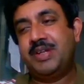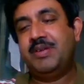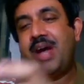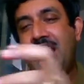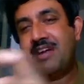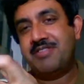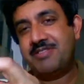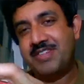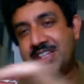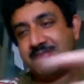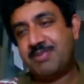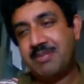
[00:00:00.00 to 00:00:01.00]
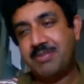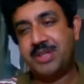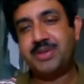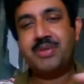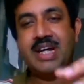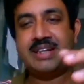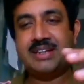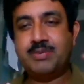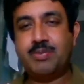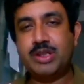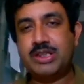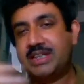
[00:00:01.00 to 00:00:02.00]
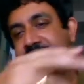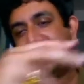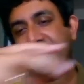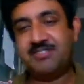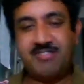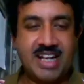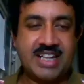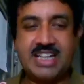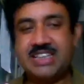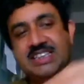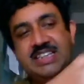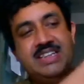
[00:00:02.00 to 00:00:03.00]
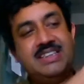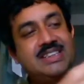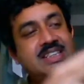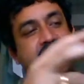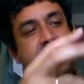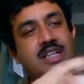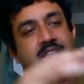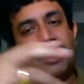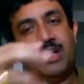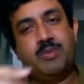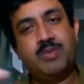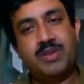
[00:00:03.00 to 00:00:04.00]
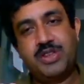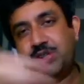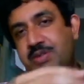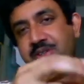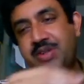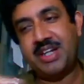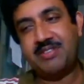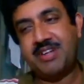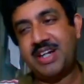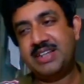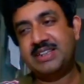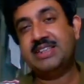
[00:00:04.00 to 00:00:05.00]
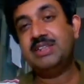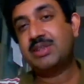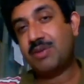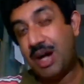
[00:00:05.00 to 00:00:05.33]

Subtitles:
you have a phase time metric and it projects infinite series, geometric infinite series. So